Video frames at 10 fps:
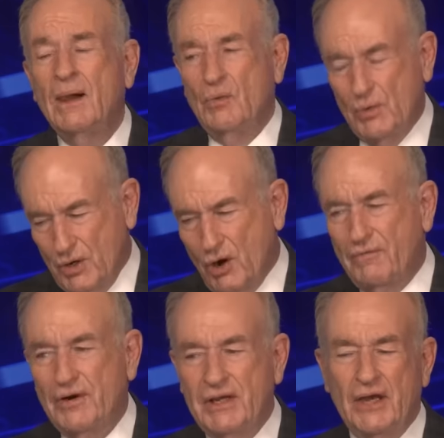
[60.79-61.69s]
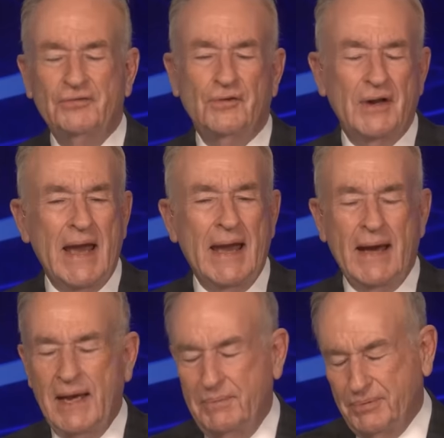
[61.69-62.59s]
We went over it yesterday.
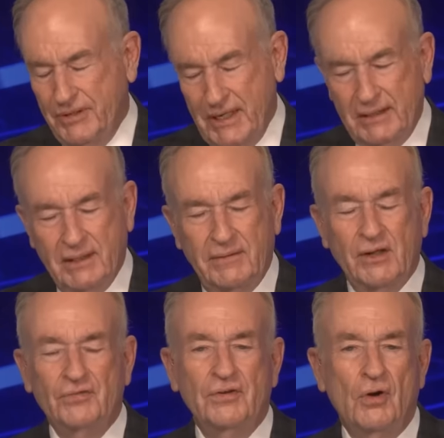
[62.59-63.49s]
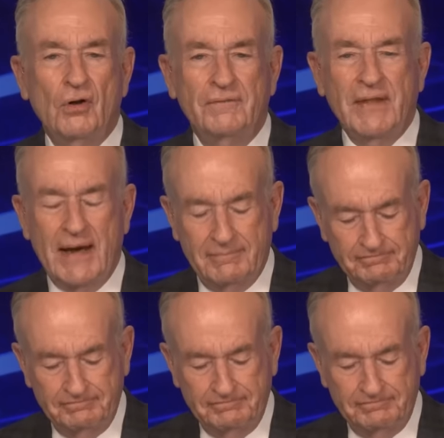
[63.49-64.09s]
I had predicted this and all of that.